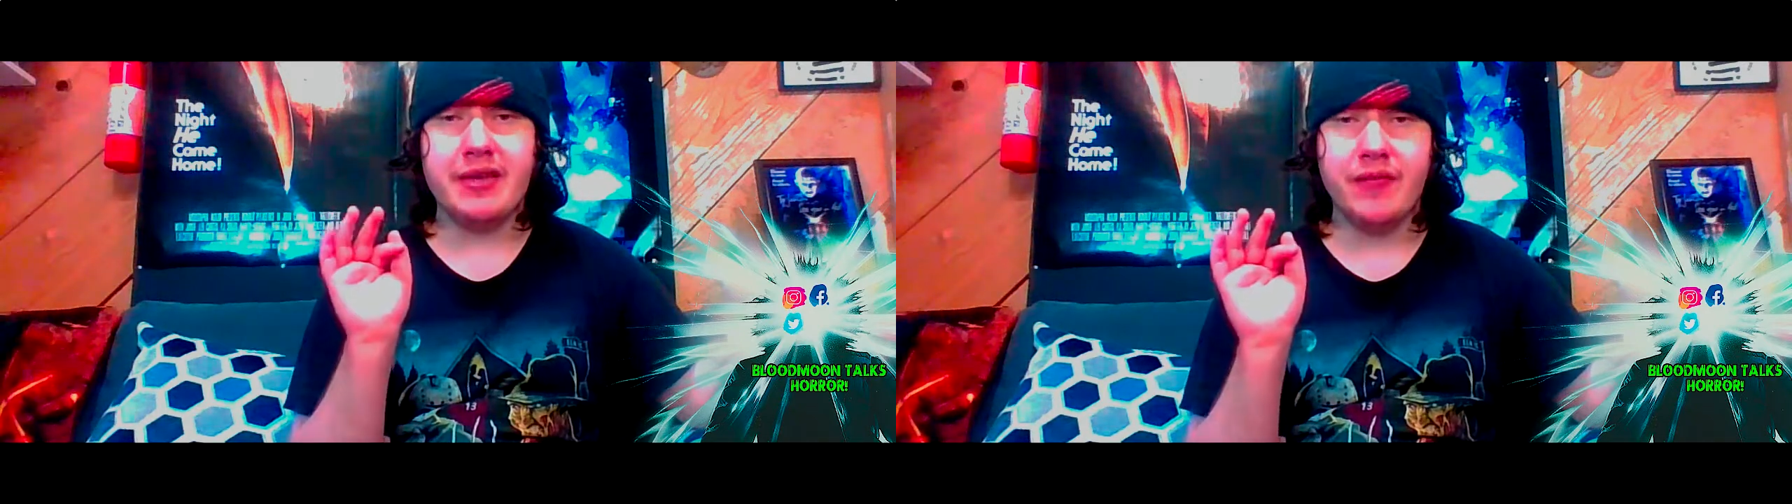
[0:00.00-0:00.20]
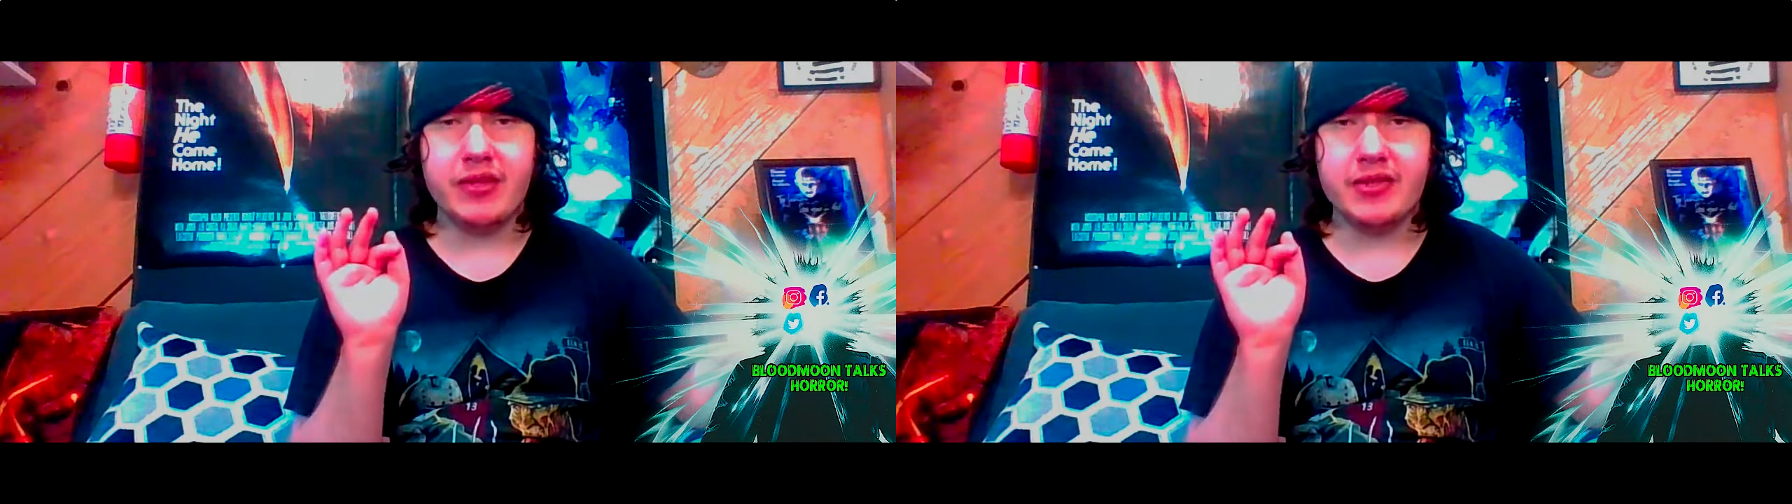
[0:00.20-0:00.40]

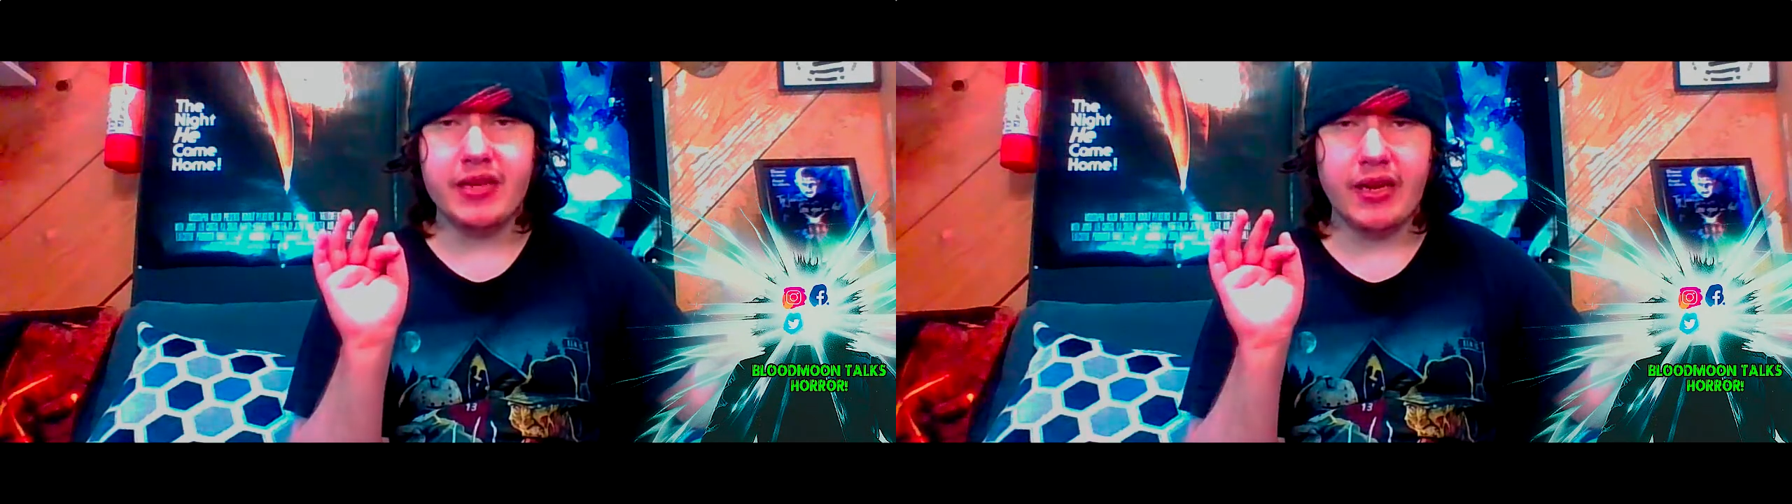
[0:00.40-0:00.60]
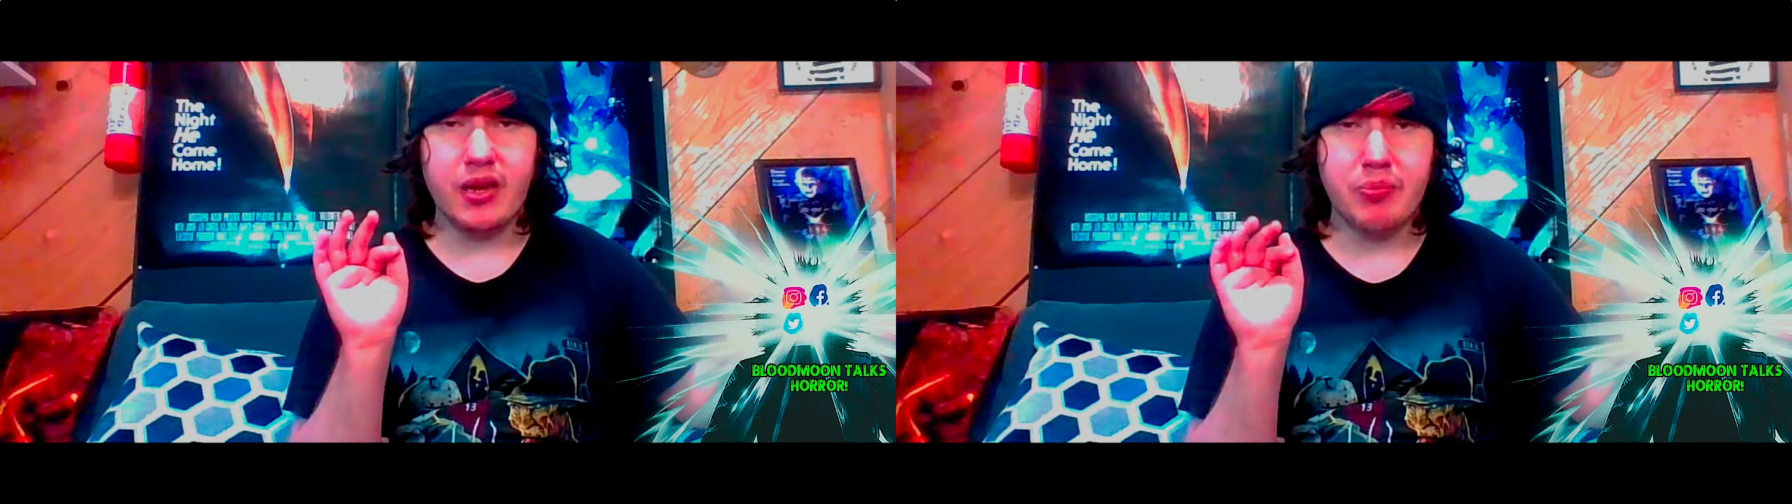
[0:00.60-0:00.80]
If it's
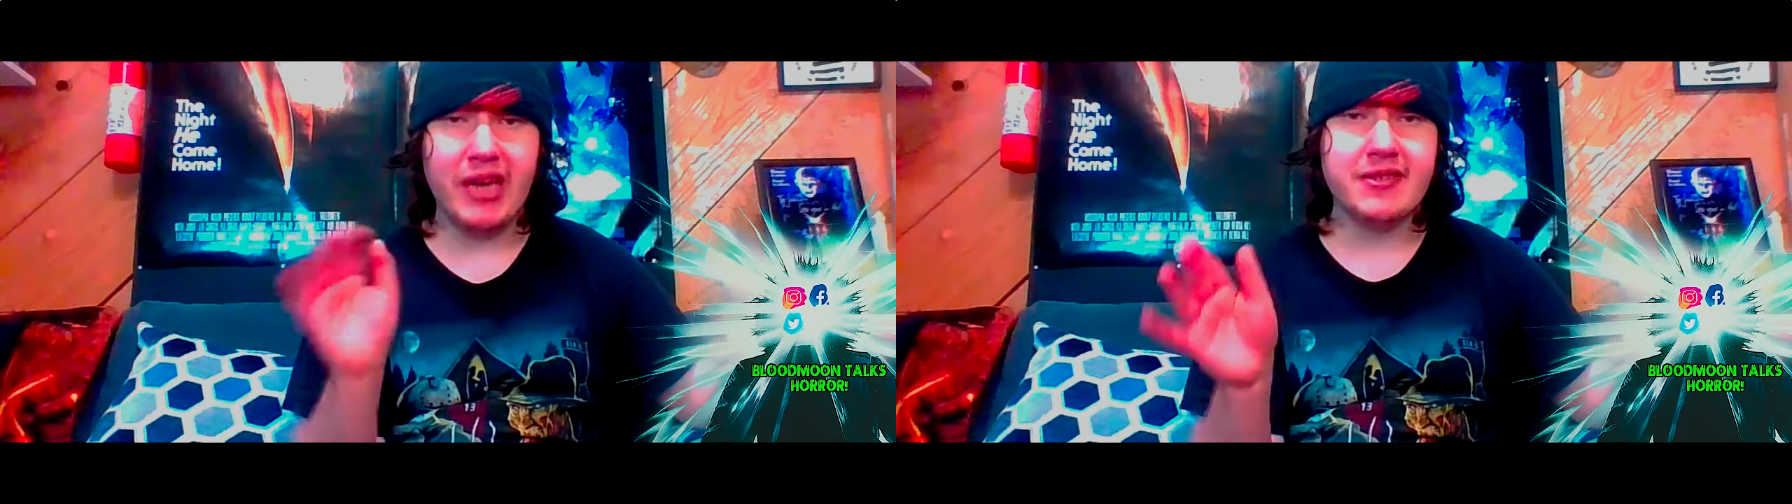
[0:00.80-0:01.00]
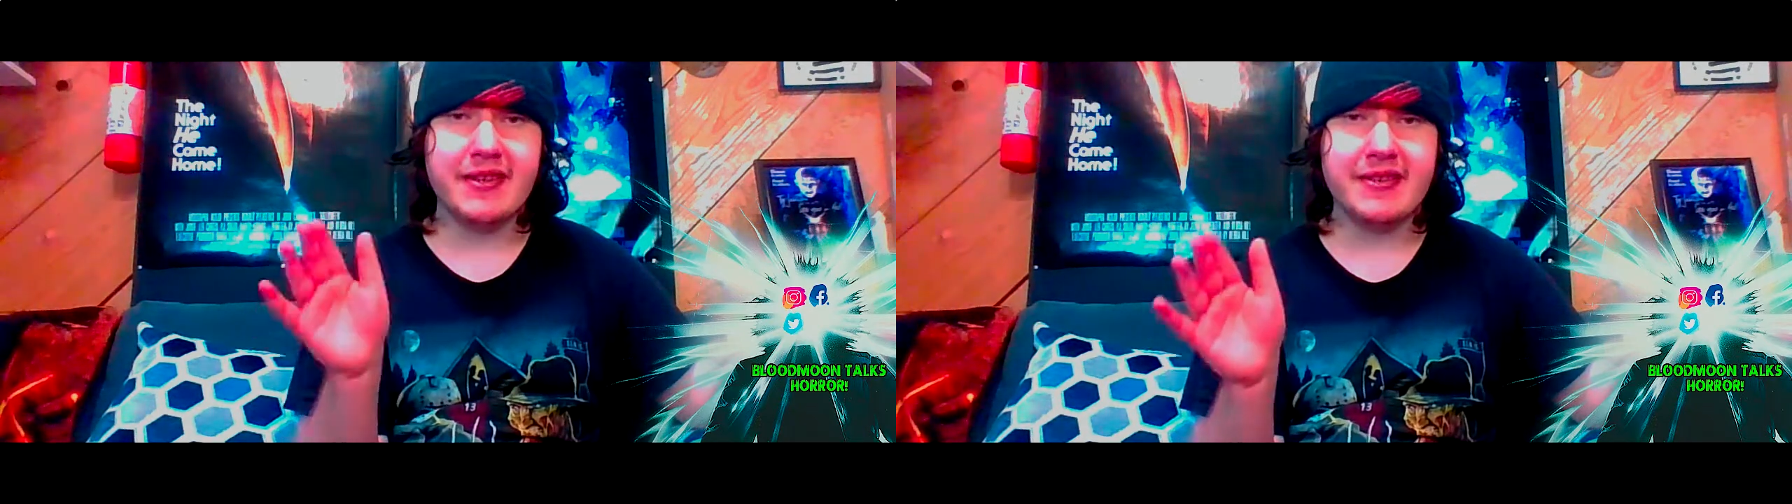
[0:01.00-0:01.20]

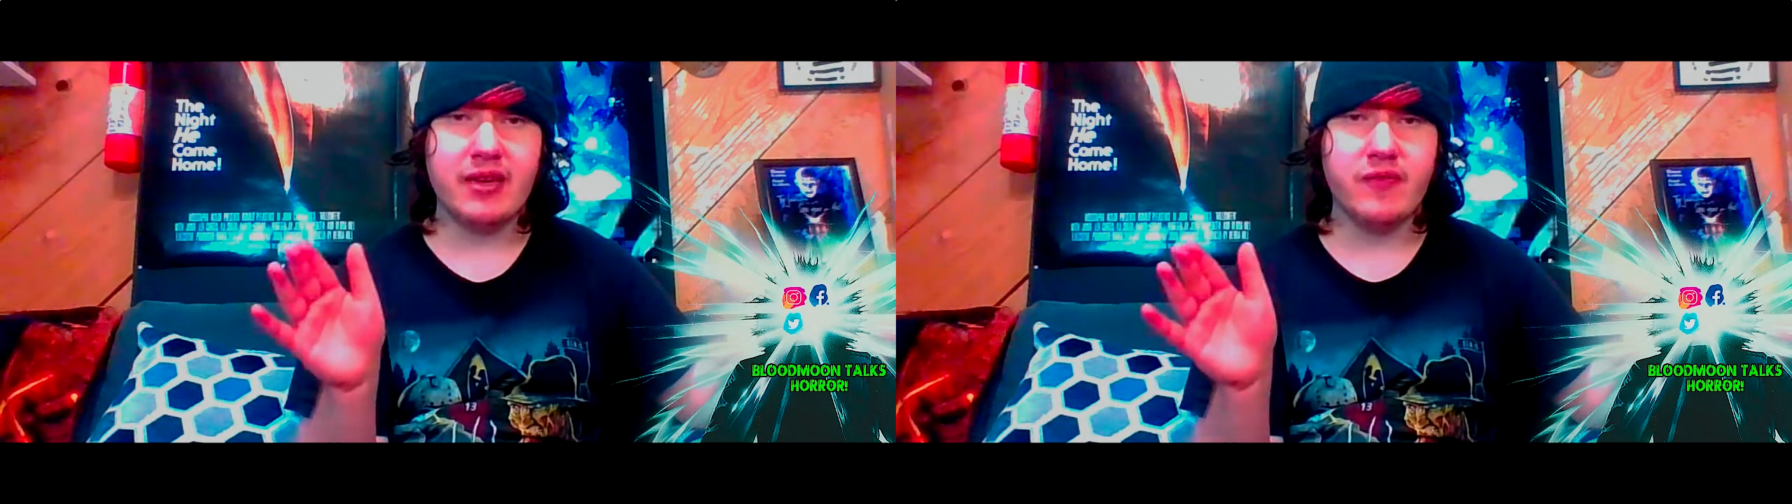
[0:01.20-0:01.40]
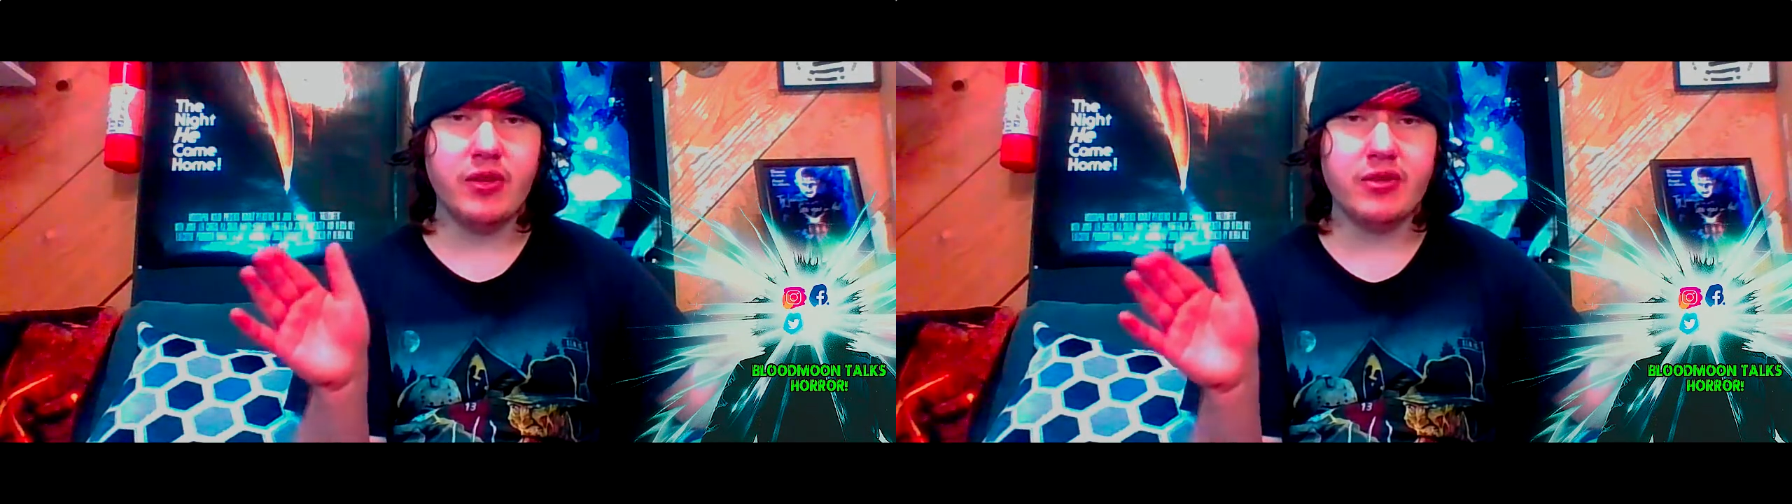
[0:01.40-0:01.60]
about as successful